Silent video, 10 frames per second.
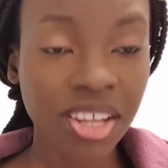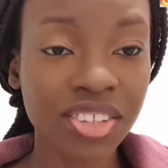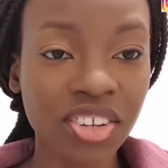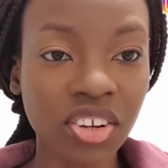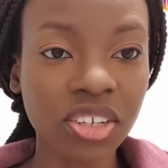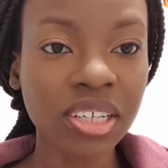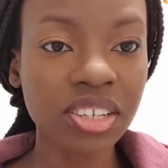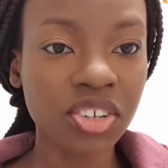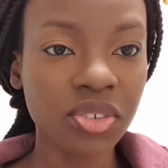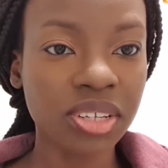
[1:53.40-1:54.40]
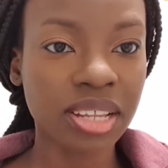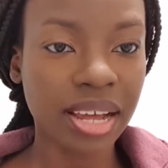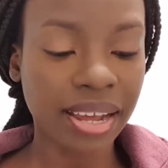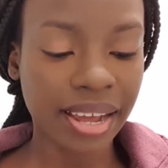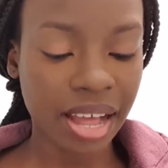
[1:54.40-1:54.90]
The other nude that
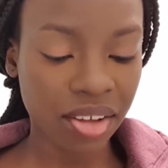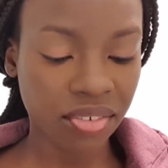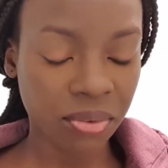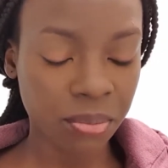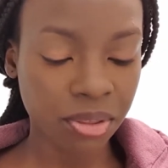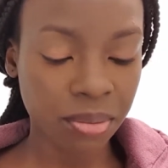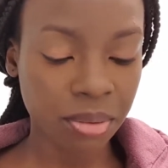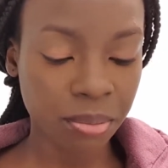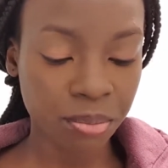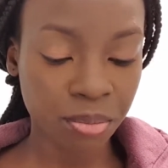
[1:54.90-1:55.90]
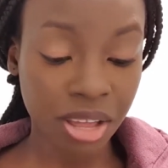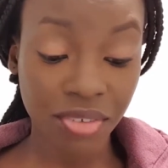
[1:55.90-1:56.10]
I have from them,